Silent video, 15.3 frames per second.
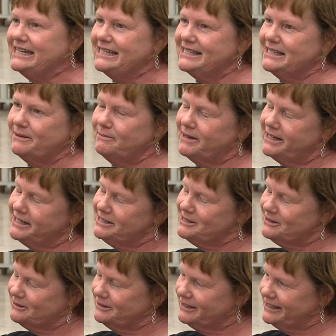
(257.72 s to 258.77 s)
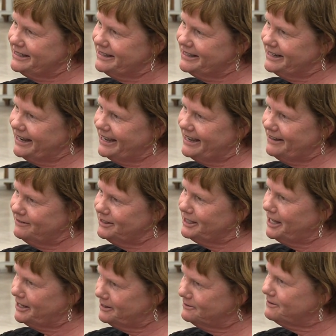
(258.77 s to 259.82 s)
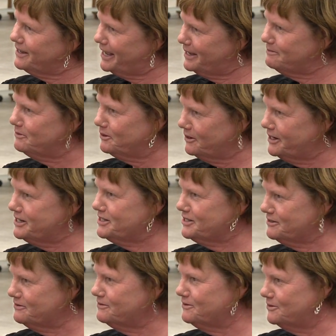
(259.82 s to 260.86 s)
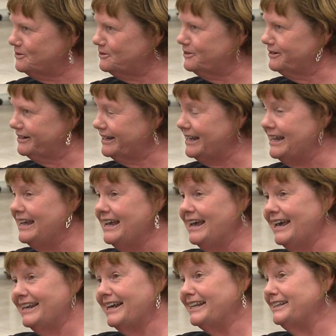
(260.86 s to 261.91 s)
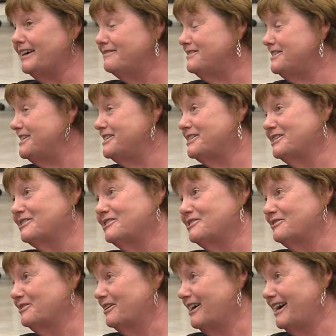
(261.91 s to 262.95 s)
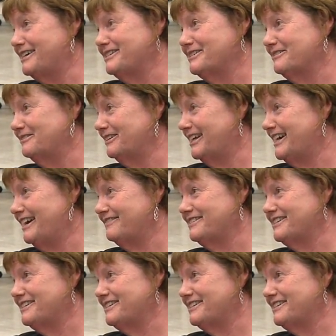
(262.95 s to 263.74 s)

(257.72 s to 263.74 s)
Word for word: somebody certainly that I have a lot of admiration for. And, and I love teaching junior high school, I have